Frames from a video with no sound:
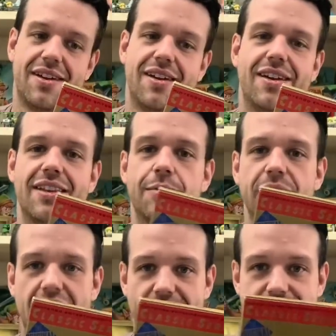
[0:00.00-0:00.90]
And then we
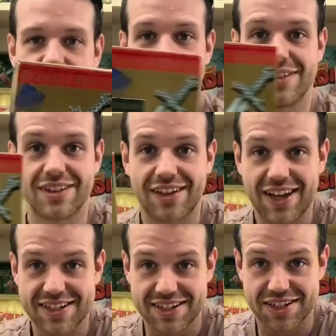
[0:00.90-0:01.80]
have the
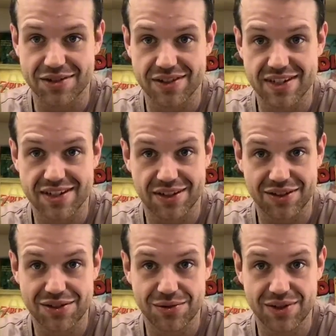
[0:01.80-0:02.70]
classic series, Zelda
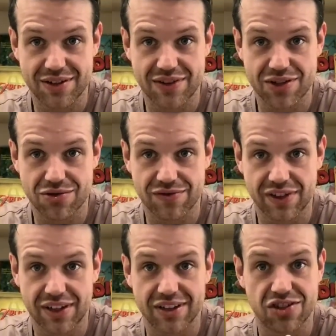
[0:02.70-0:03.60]
2, The Adventure of
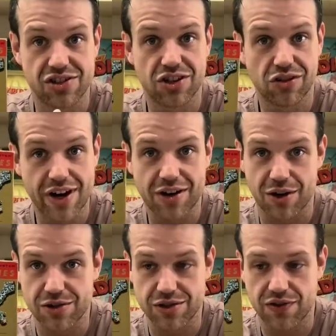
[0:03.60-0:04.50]
Link. This is the gray
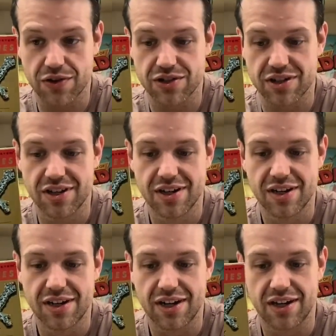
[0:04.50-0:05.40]
cartridge version.
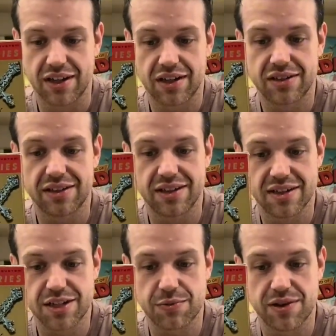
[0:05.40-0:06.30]
And luckily
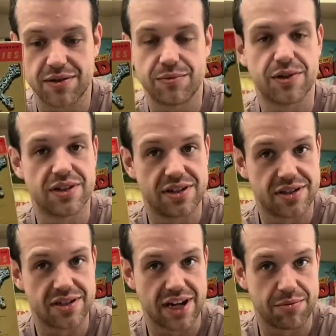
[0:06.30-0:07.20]
this one was
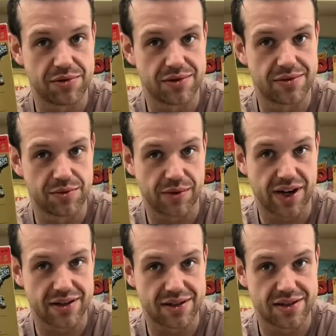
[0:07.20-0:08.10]
able, we were
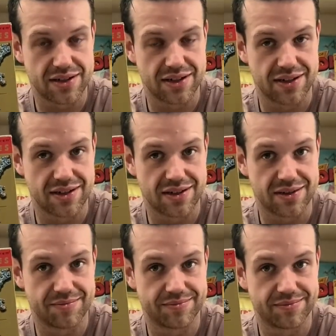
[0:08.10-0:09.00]
get this in
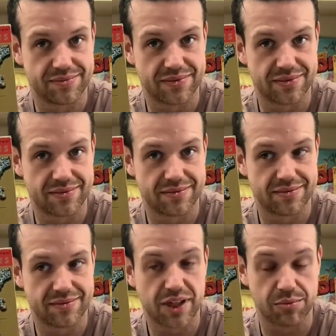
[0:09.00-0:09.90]

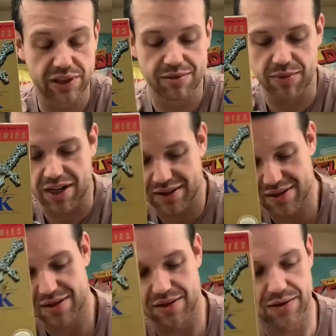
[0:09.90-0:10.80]
complete in box.
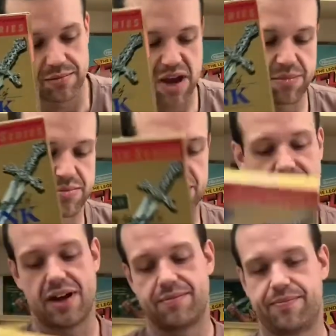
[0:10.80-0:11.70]
So I'm happy about that.